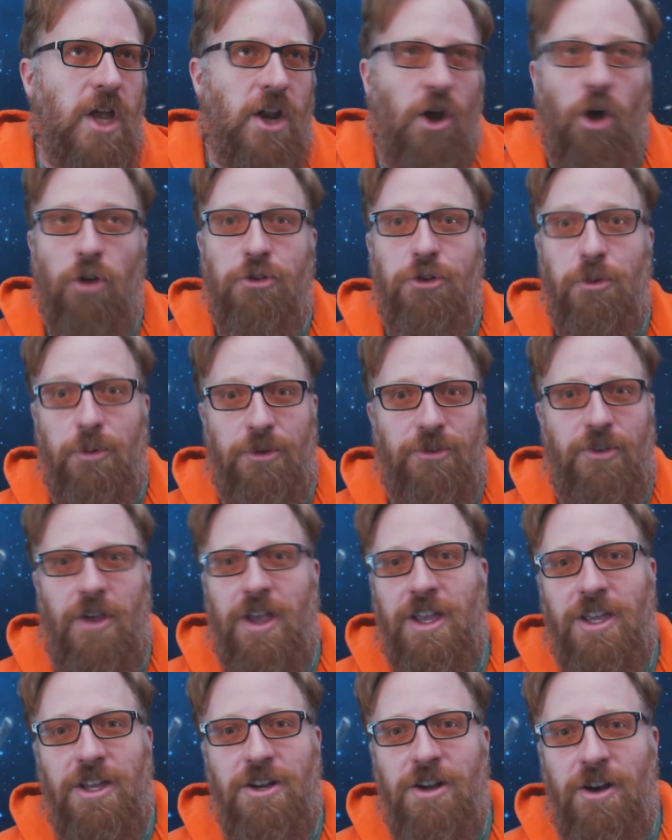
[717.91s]
And also was
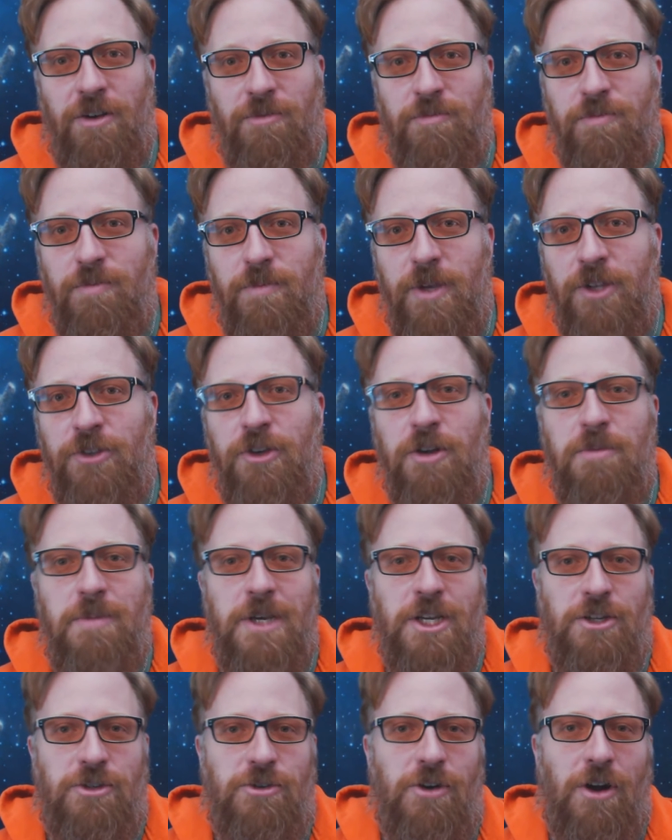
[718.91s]
like, it's going to
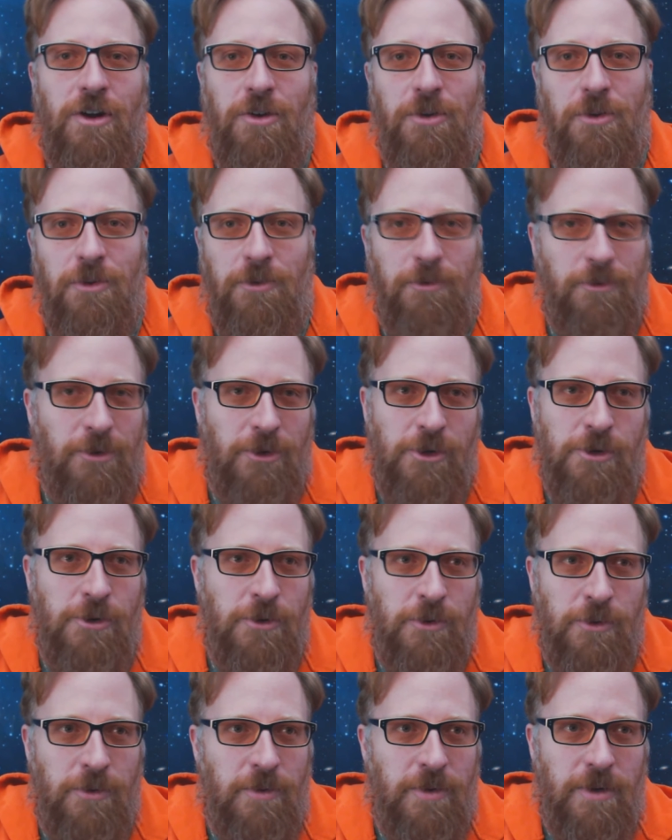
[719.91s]
be a struggle
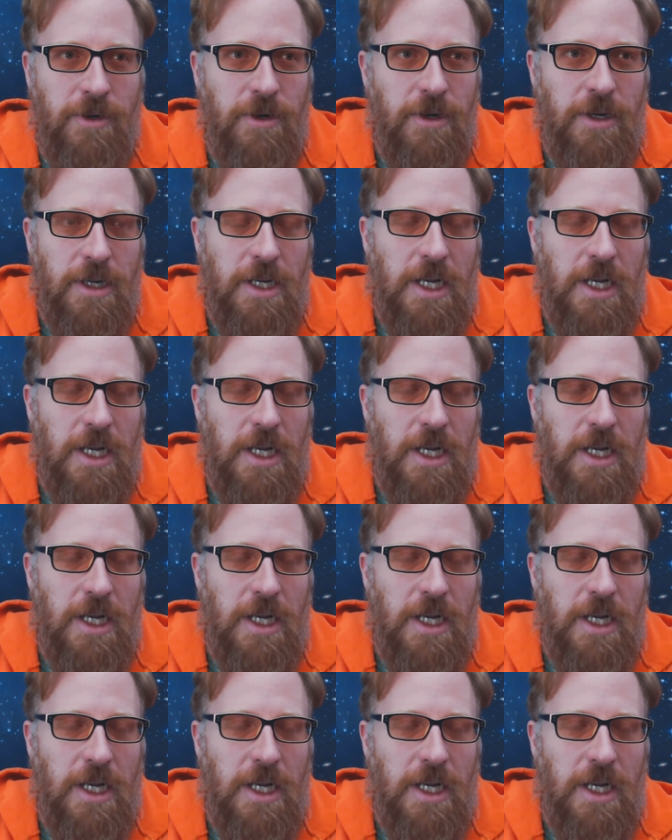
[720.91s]
to